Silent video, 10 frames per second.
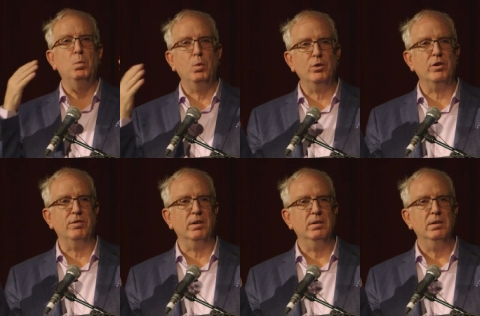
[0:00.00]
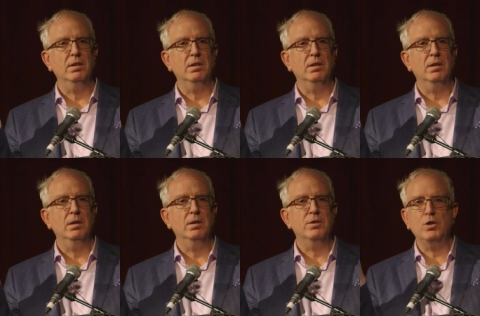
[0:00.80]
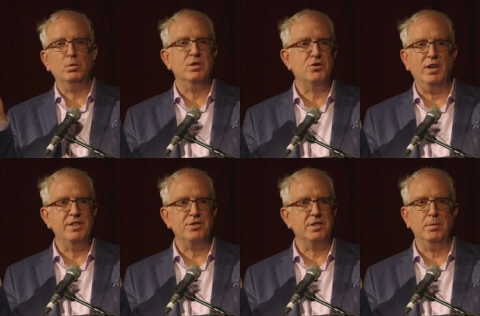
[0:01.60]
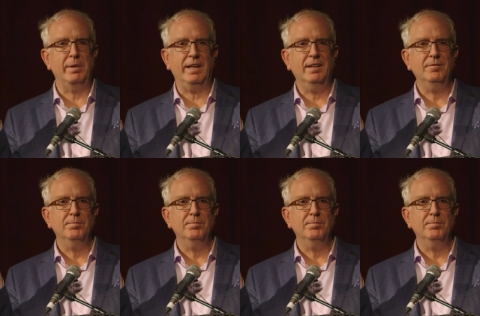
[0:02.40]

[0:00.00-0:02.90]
wonderful total strangers can be.